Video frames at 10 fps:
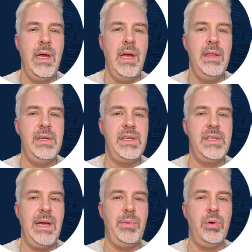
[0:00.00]
In this
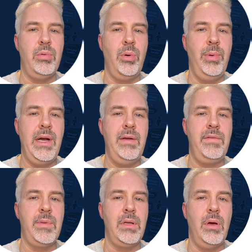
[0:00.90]
example, we're reading
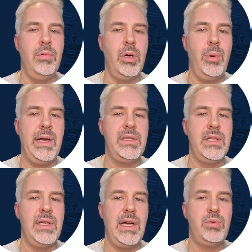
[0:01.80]
from the loan
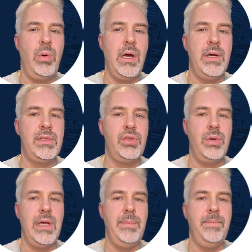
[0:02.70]
request-1
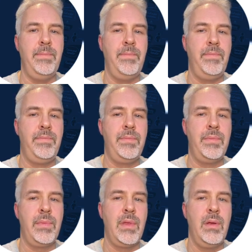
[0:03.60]
stream.
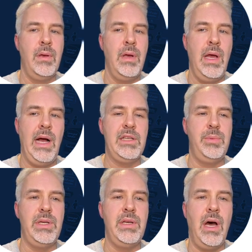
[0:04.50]
As
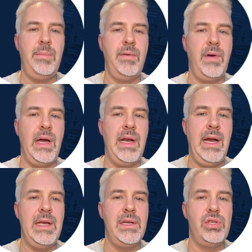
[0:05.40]
we did not provide
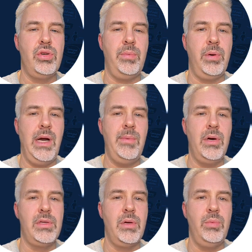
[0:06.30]
any additional
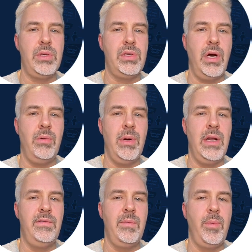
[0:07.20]
parameters, we'll start
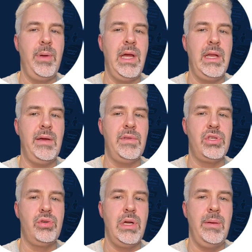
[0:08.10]
reading from the beginning of the
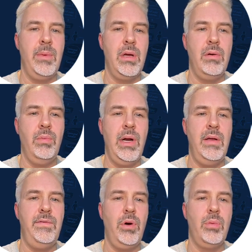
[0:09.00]
stream,
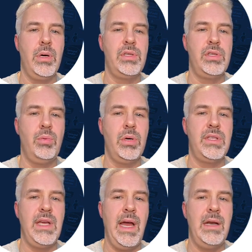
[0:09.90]
reading forwards towards
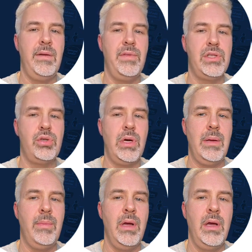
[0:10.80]
the end of the stream,